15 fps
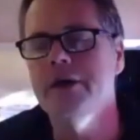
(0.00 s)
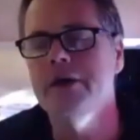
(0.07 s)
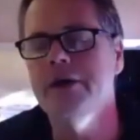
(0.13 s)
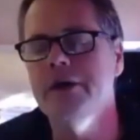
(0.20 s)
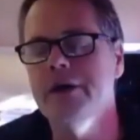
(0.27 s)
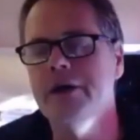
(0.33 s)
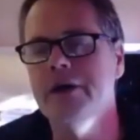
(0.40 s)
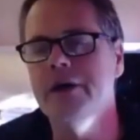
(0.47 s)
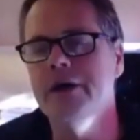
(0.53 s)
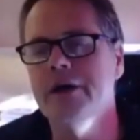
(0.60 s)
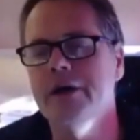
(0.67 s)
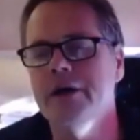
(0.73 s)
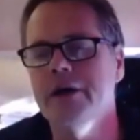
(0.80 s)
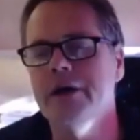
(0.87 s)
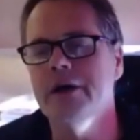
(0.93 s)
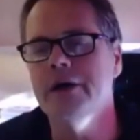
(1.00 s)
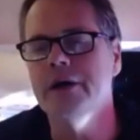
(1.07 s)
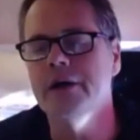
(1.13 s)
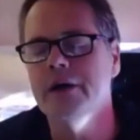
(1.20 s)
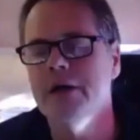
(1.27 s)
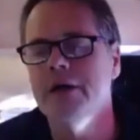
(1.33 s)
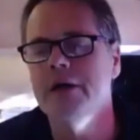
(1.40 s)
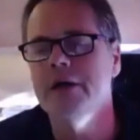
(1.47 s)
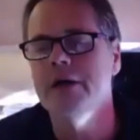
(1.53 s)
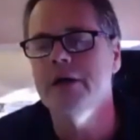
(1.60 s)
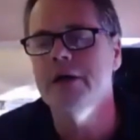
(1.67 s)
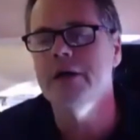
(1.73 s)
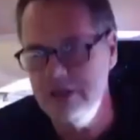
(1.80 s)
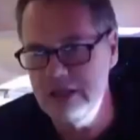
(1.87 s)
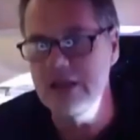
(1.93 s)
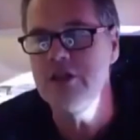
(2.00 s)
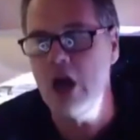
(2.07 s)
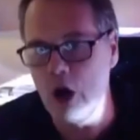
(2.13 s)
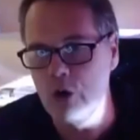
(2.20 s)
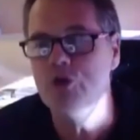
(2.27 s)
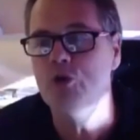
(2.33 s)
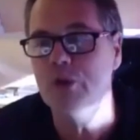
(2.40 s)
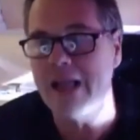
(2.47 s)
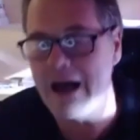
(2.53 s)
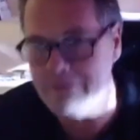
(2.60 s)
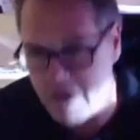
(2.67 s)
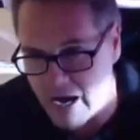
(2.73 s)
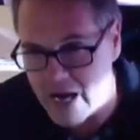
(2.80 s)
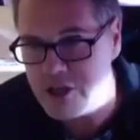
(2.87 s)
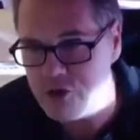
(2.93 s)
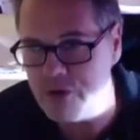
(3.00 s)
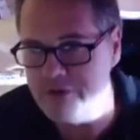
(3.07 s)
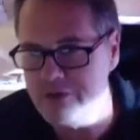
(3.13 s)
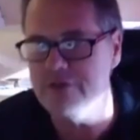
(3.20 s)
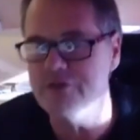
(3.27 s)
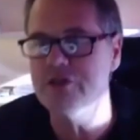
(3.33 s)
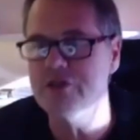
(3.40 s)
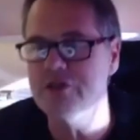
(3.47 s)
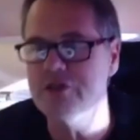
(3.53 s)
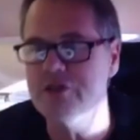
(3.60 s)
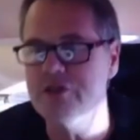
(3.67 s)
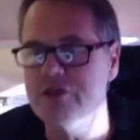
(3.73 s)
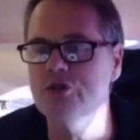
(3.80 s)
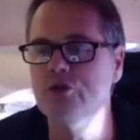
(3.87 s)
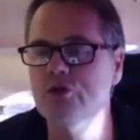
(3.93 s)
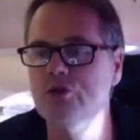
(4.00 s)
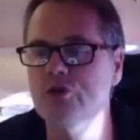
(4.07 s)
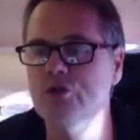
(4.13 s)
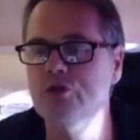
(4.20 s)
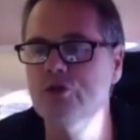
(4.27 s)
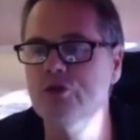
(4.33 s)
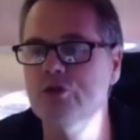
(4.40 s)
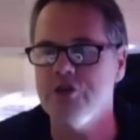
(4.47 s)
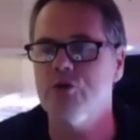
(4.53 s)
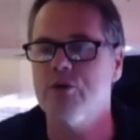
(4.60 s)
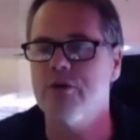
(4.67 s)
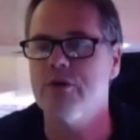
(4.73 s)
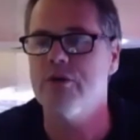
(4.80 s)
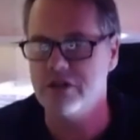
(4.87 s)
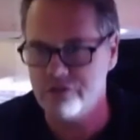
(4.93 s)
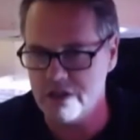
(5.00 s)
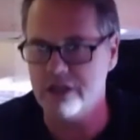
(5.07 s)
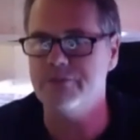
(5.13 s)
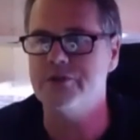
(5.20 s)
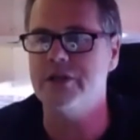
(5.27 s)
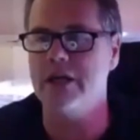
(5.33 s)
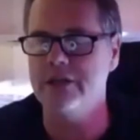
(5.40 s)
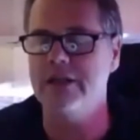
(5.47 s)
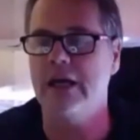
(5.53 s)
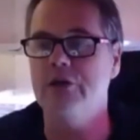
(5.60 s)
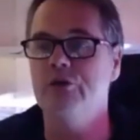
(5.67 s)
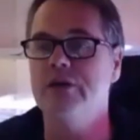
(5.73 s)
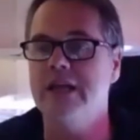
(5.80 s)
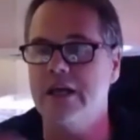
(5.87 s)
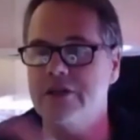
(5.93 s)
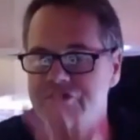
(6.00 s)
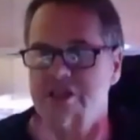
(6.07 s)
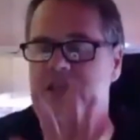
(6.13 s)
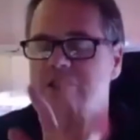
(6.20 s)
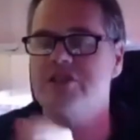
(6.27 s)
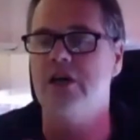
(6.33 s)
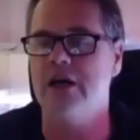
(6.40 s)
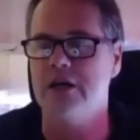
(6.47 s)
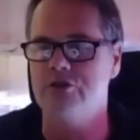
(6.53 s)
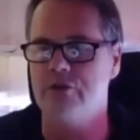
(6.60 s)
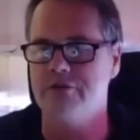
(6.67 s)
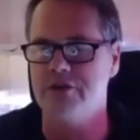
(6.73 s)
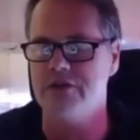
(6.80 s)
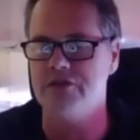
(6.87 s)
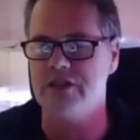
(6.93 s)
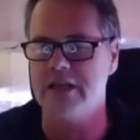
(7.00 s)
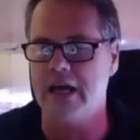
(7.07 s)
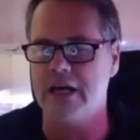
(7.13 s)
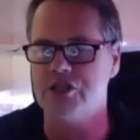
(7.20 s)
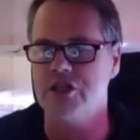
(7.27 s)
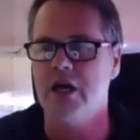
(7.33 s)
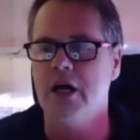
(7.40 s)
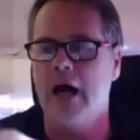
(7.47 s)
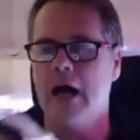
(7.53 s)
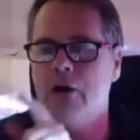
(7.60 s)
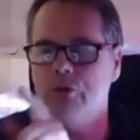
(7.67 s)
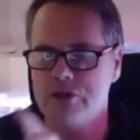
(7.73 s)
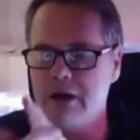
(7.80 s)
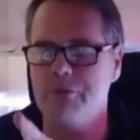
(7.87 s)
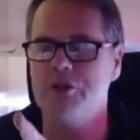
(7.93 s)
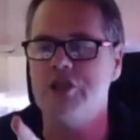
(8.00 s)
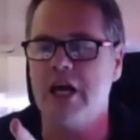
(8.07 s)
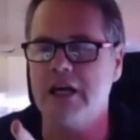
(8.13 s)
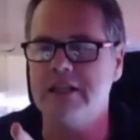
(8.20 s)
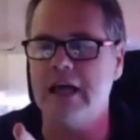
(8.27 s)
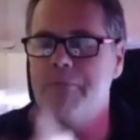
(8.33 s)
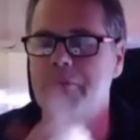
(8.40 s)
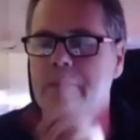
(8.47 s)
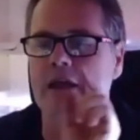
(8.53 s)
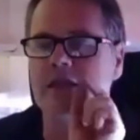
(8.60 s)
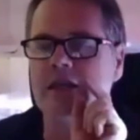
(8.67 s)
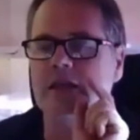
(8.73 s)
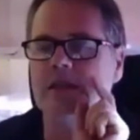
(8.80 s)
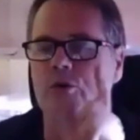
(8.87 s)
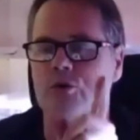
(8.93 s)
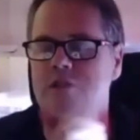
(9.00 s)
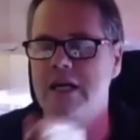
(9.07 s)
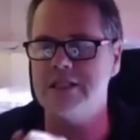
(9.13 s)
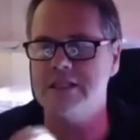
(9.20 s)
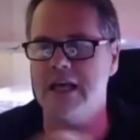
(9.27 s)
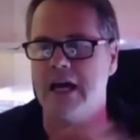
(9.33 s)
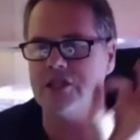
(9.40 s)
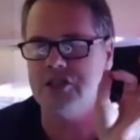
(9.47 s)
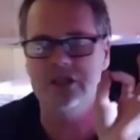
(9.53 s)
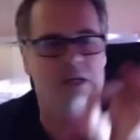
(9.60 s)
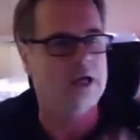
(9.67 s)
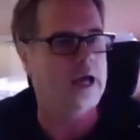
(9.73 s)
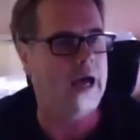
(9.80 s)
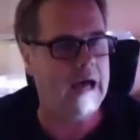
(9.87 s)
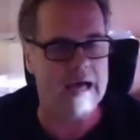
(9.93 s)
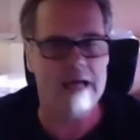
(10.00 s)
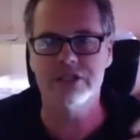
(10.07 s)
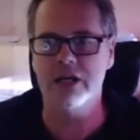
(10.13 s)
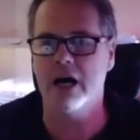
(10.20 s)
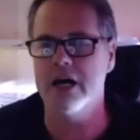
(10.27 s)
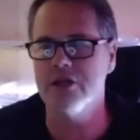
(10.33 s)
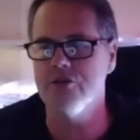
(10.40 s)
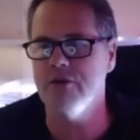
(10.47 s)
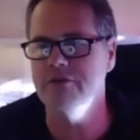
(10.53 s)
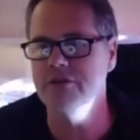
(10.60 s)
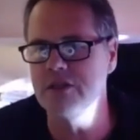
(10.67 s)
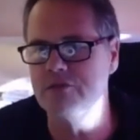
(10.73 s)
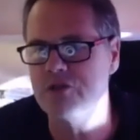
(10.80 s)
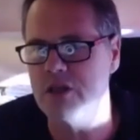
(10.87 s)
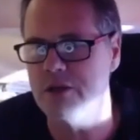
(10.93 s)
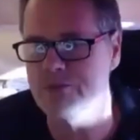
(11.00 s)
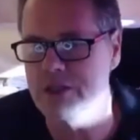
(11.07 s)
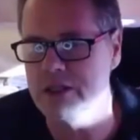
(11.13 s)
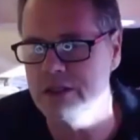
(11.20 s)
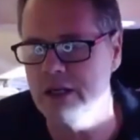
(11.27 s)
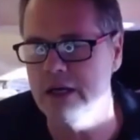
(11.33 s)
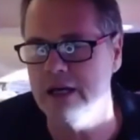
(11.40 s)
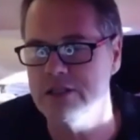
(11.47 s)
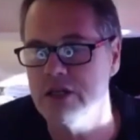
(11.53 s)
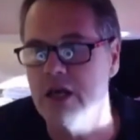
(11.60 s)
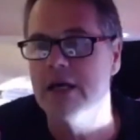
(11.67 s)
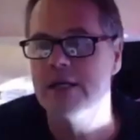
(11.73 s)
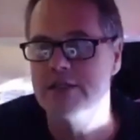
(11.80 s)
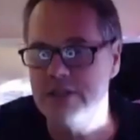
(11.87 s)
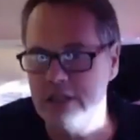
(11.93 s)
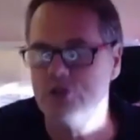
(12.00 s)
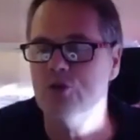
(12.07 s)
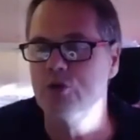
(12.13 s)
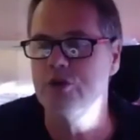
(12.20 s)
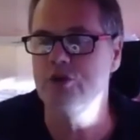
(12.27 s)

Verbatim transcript: uh, uh, uh, no, you will have higher derivatives. You can get higher derivative terms in the, you can get six uh, derivatives in the action. I will double check that, but I think the Horndeski action has higher derivative terms and has six order